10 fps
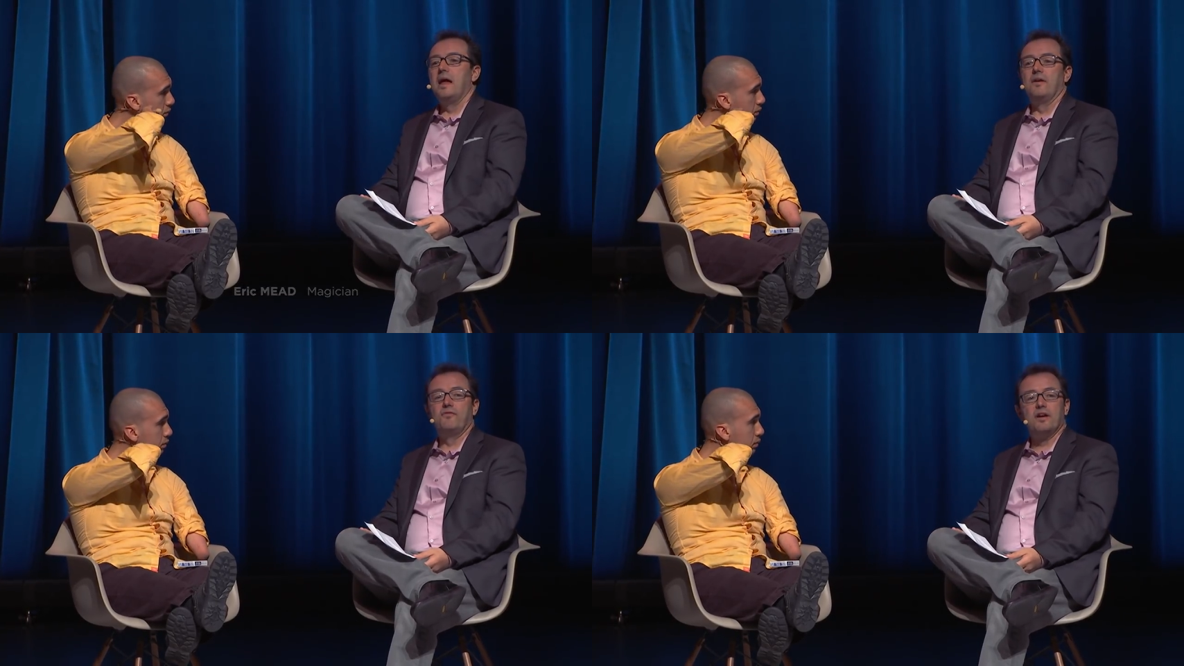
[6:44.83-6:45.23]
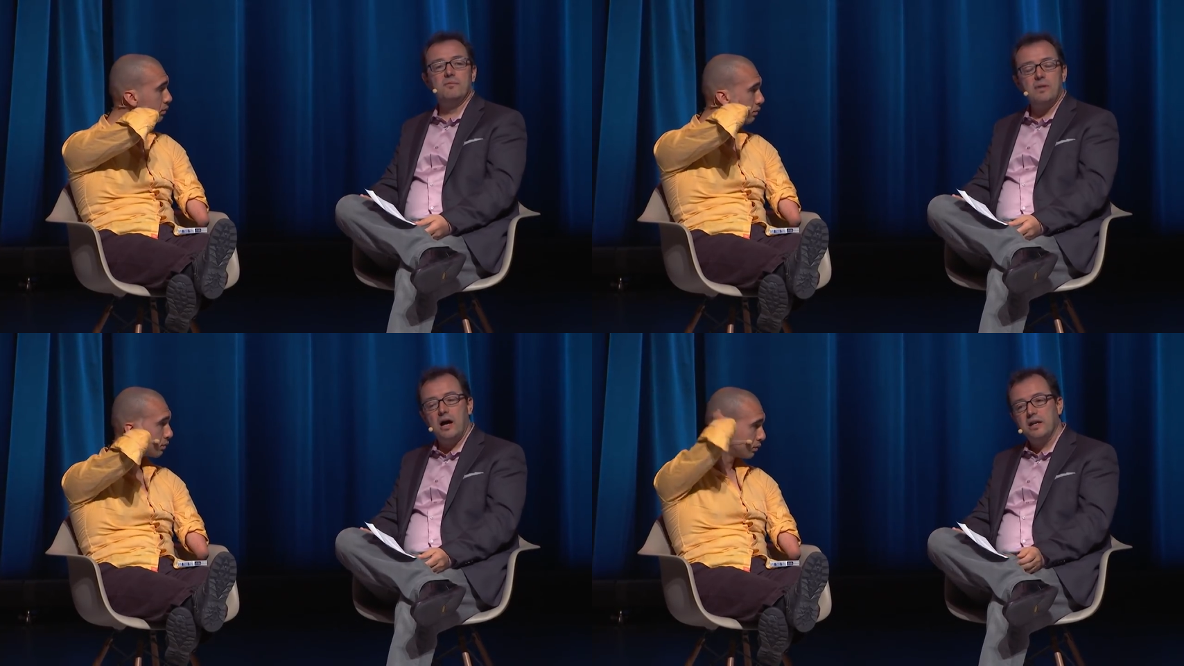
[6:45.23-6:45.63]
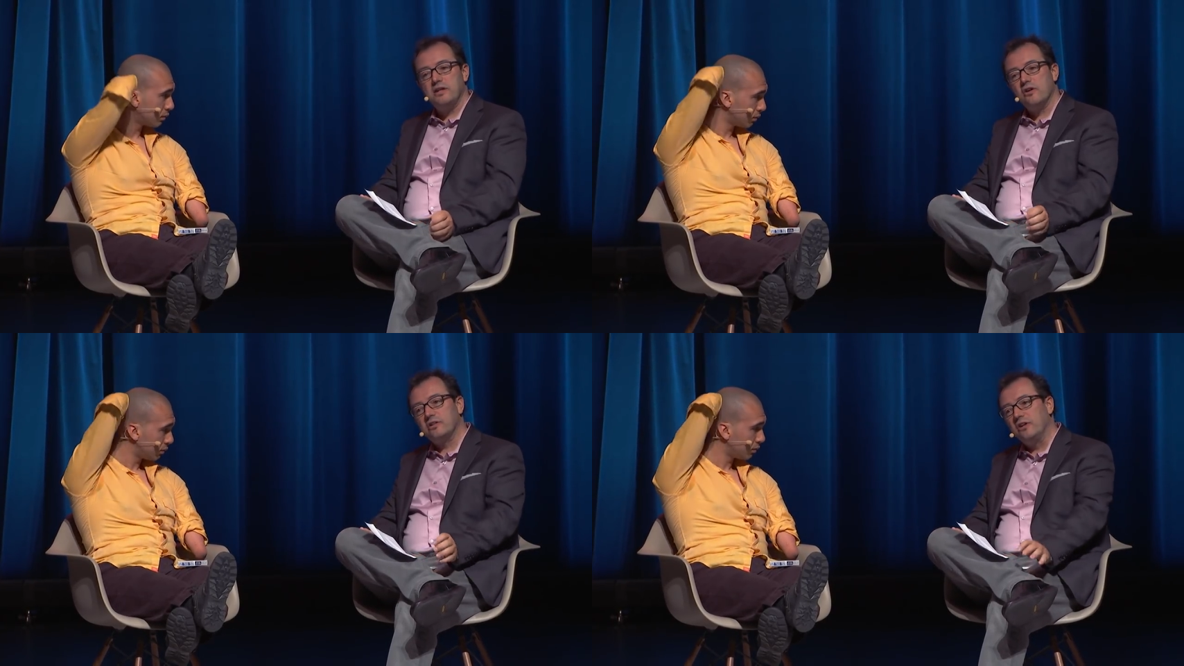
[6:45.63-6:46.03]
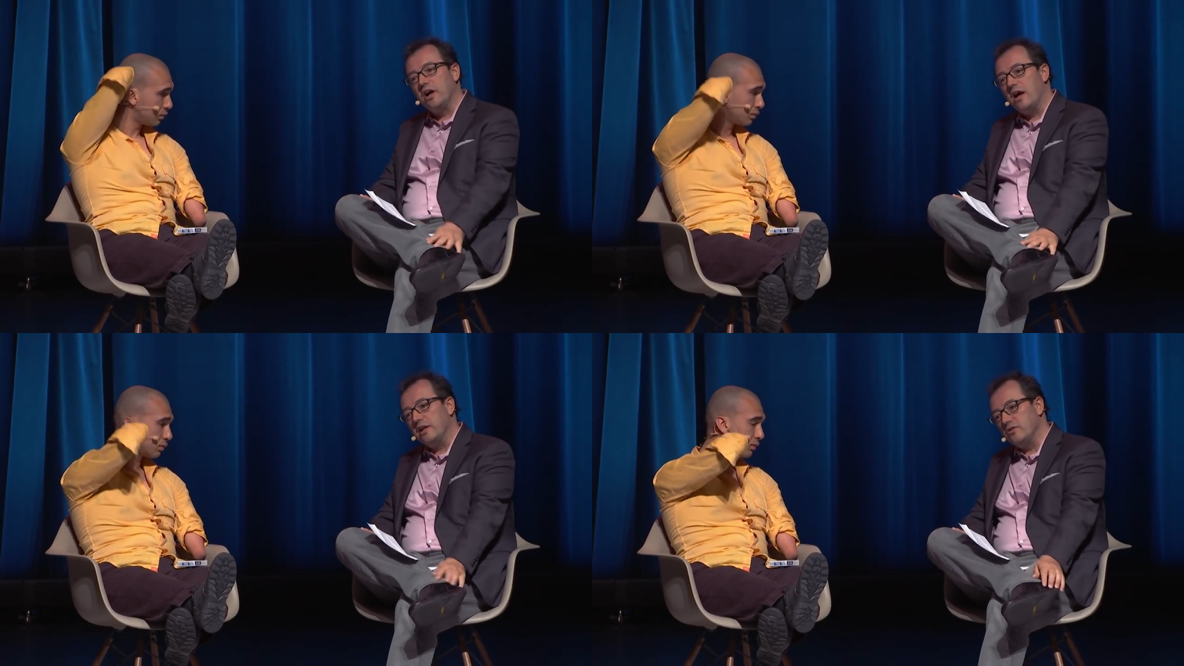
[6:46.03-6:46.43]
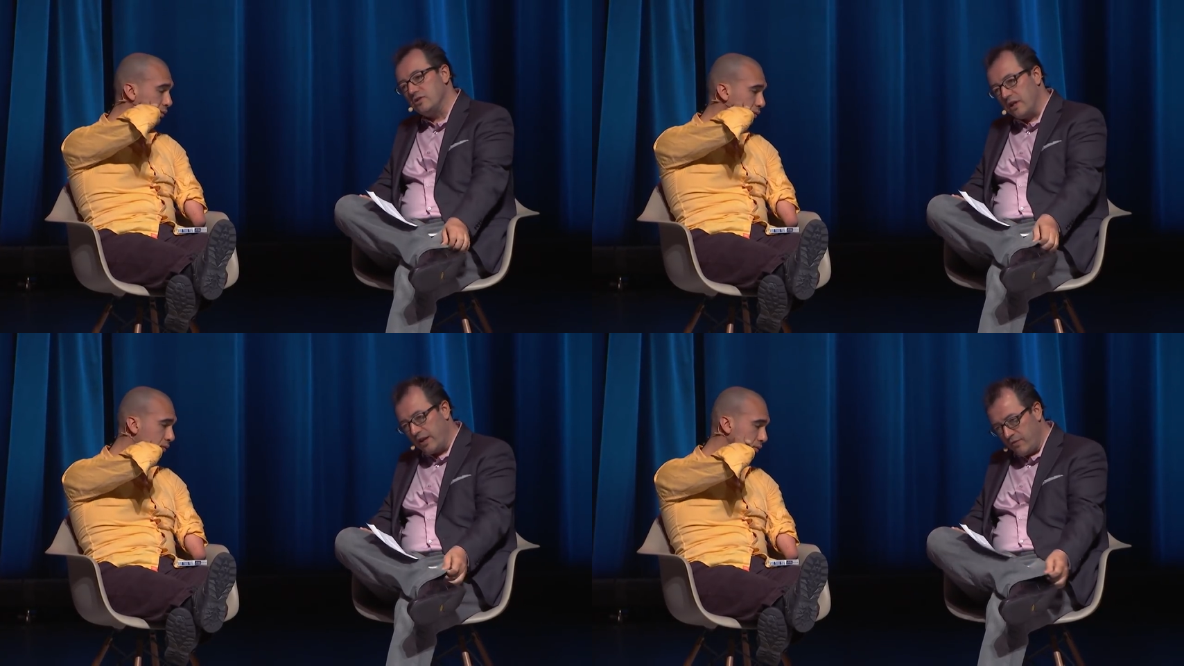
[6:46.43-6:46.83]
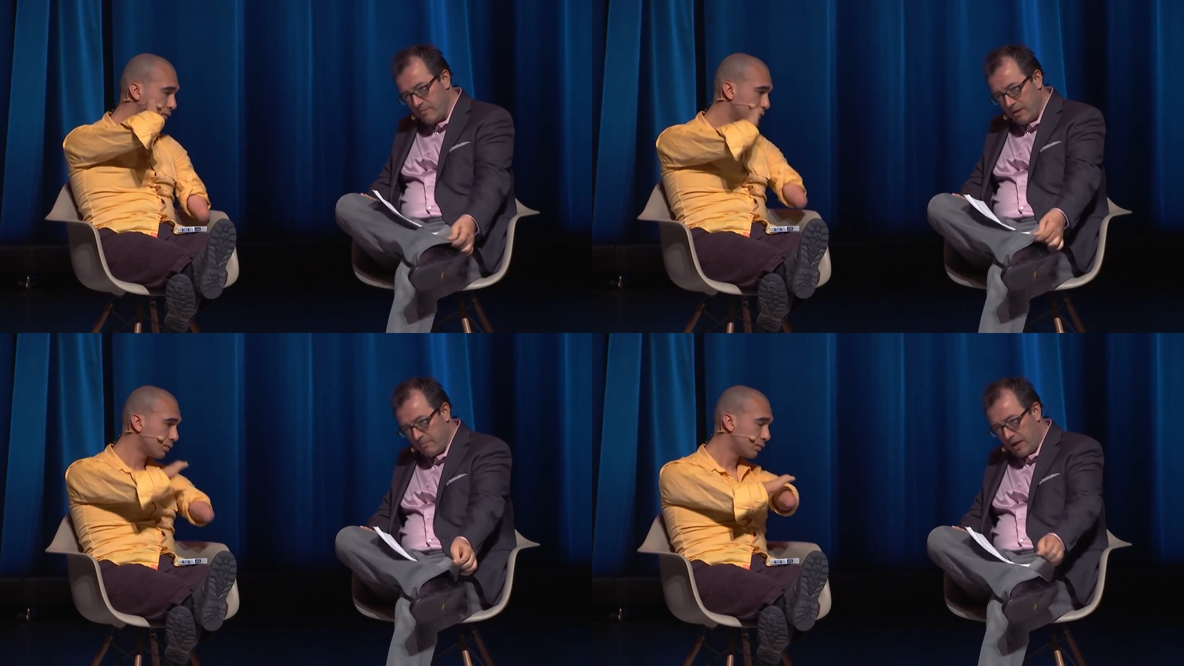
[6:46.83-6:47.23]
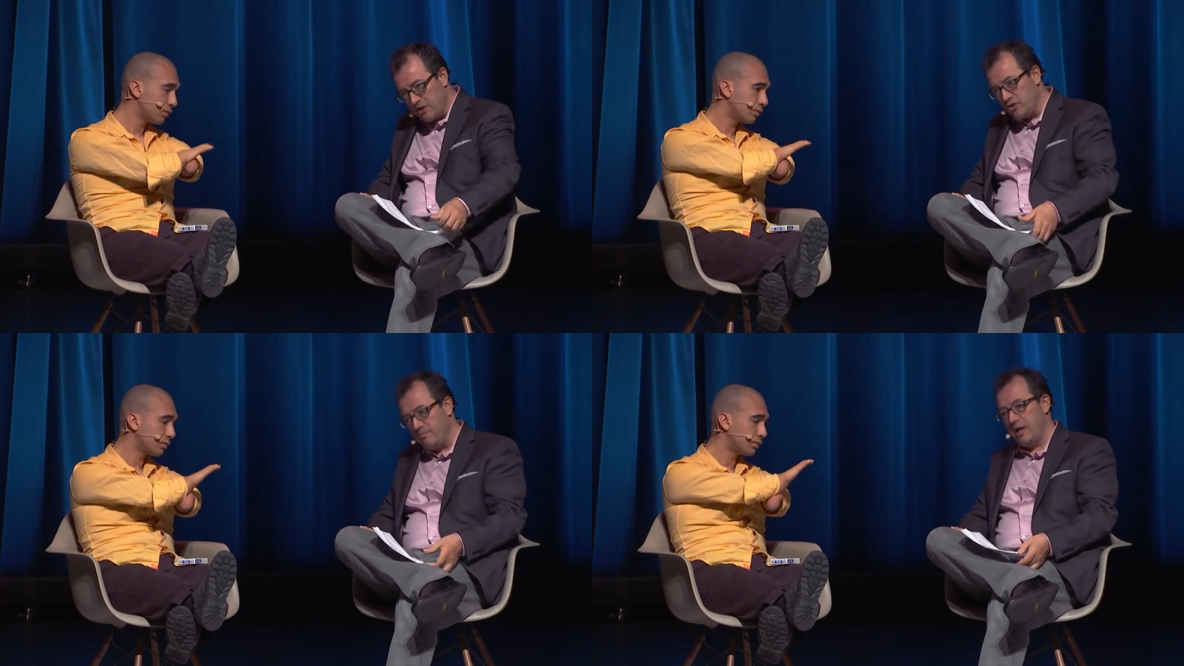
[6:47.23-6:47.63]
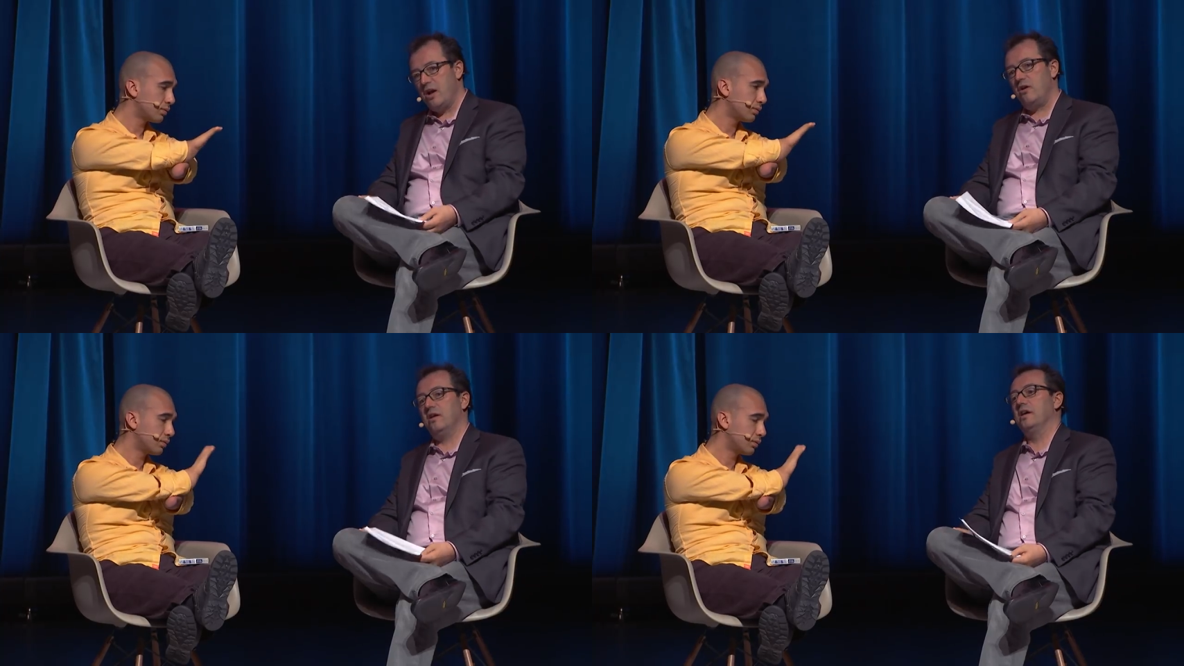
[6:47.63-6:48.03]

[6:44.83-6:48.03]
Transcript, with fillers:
Speaker 1: And a friend of mine, Derek DelGaudio, said, Have you met Mahdi Gilbert?